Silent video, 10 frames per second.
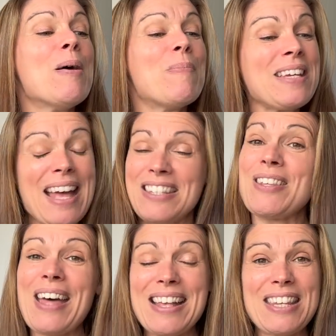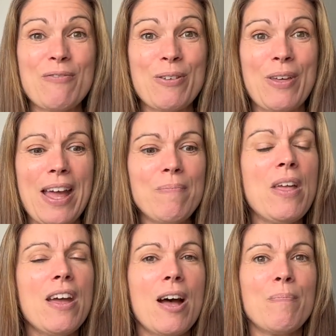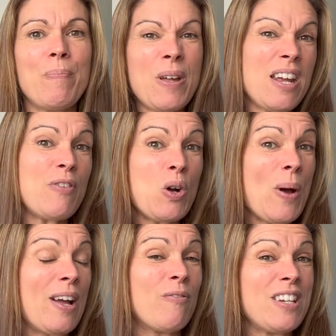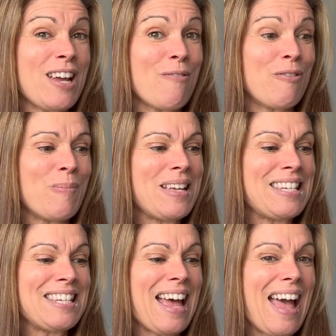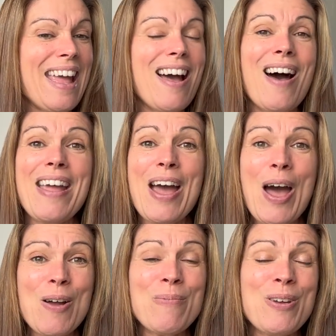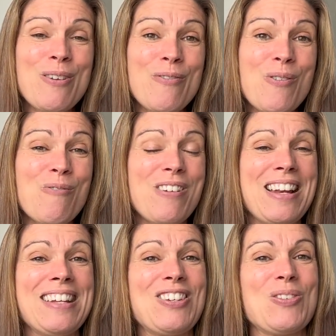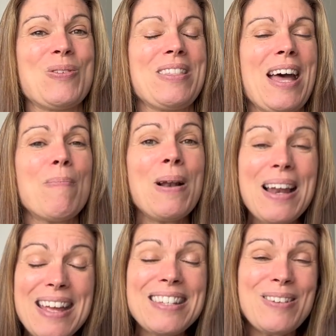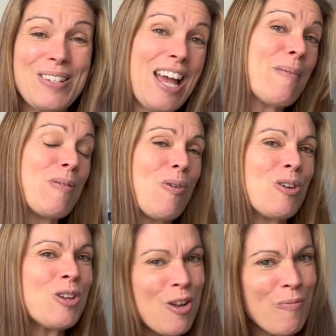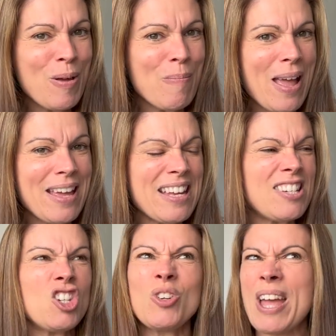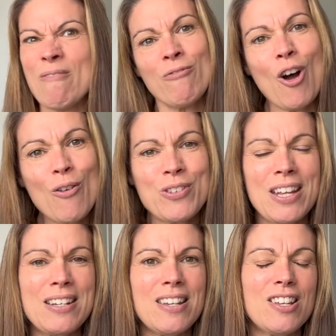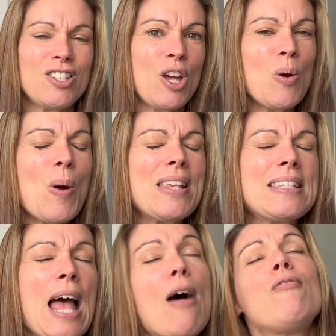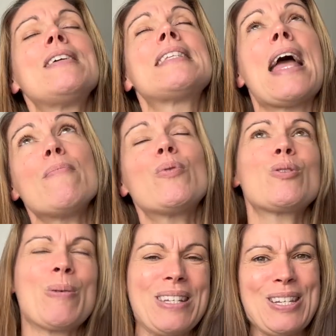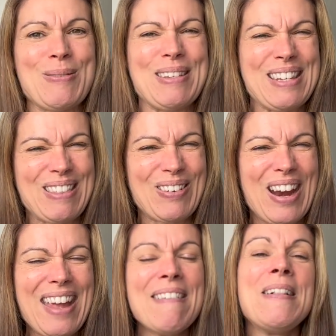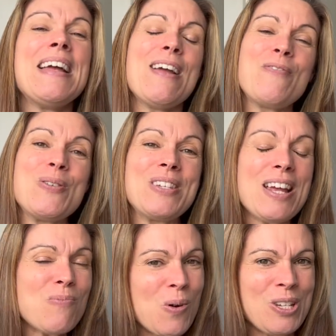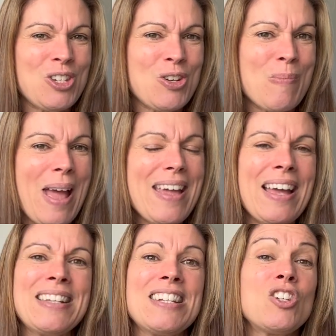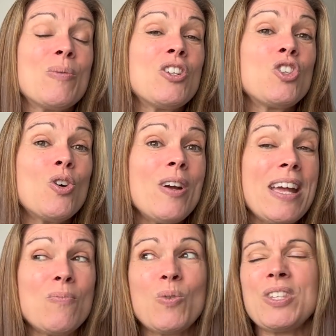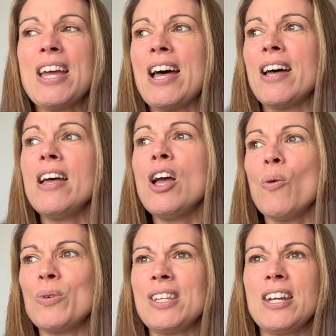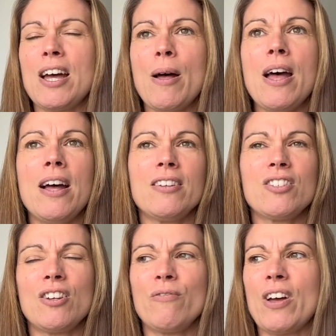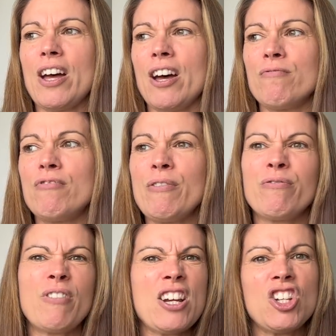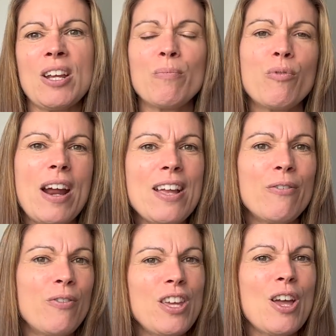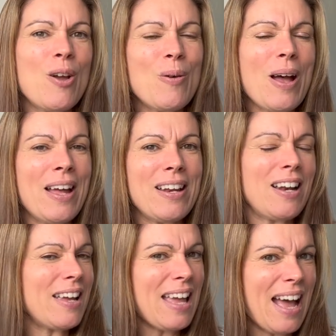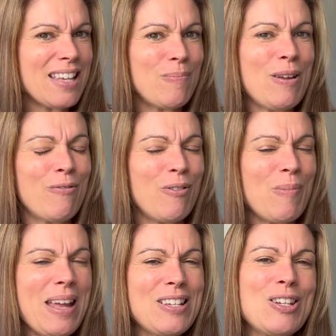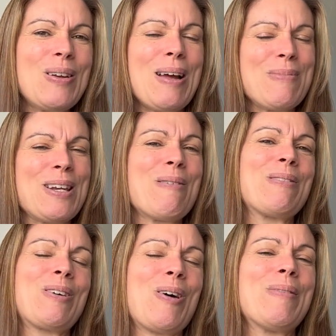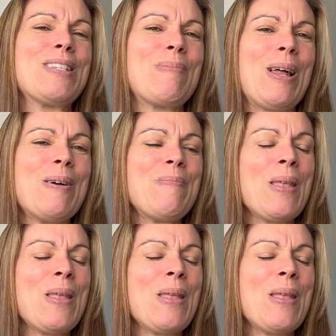But yes, so that's everything. Bit of a quicker video from me today. I hope that you've all really enjoyed that. Please do tell me what you've been making. Did you get involved in So Selfless April 2023? If you did, what did you make and did you enjoy it? Was it a refreshing break for you like it has been for me? Do let me know in the comments below.